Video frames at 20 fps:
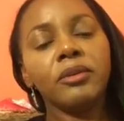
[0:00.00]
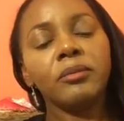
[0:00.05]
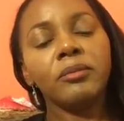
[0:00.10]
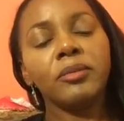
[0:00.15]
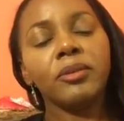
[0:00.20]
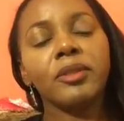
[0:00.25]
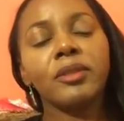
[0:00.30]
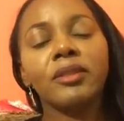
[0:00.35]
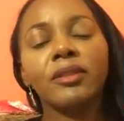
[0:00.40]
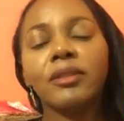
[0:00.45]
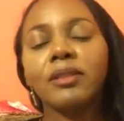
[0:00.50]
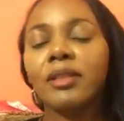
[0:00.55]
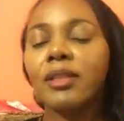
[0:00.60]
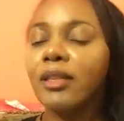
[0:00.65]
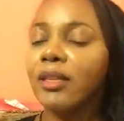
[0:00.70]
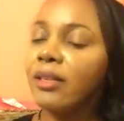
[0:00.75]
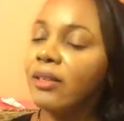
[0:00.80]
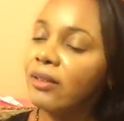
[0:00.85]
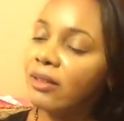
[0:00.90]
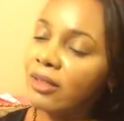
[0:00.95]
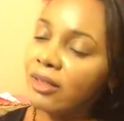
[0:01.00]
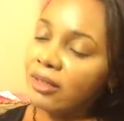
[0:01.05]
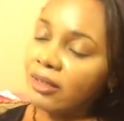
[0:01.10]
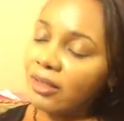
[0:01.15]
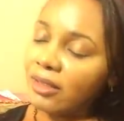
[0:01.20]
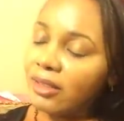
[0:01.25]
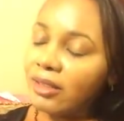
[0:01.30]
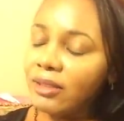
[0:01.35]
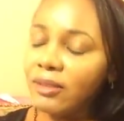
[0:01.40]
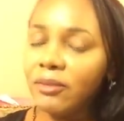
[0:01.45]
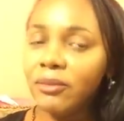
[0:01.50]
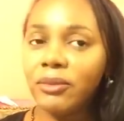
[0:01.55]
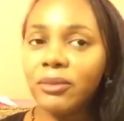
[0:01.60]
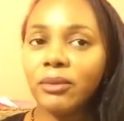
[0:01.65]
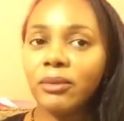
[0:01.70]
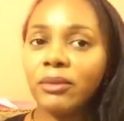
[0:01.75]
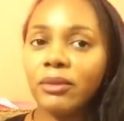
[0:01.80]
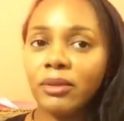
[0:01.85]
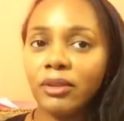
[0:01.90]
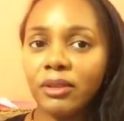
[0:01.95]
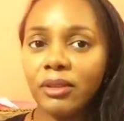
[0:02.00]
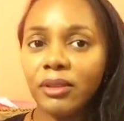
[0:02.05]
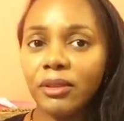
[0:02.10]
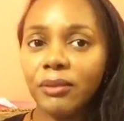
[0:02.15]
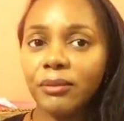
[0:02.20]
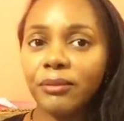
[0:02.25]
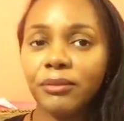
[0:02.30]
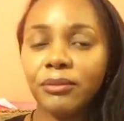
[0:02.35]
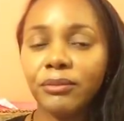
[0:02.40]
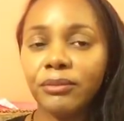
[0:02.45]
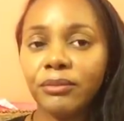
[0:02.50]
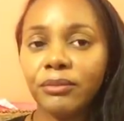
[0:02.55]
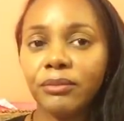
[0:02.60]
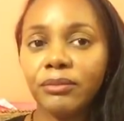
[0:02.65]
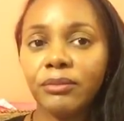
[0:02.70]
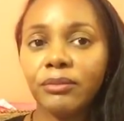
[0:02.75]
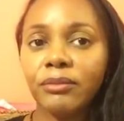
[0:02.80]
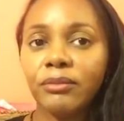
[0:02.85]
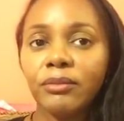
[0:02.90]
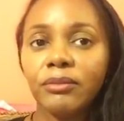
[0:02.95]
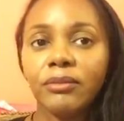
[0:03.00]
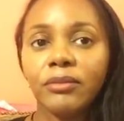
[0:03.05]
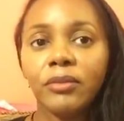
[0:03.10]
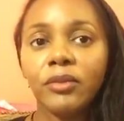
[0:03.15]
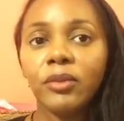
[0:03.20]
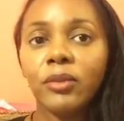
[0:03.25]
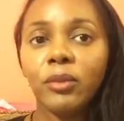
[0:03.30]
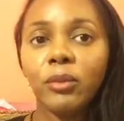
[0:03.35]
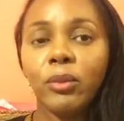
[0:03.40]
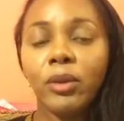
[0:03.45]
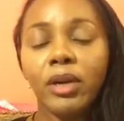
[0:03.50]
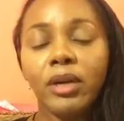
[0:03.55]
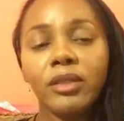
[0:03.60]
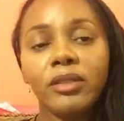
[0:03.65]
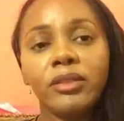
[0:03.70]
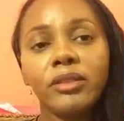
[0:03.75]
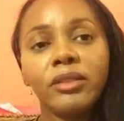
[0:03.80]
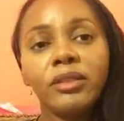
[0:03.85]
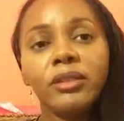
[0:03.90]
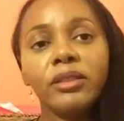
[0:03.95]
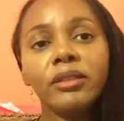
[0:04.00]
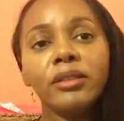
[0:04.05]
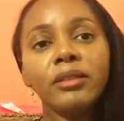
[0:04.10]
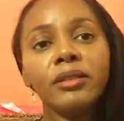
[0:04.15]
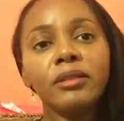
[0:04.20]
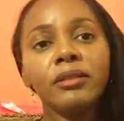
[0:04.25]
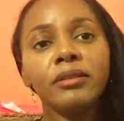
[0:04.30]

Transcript: but thank you all again for watching.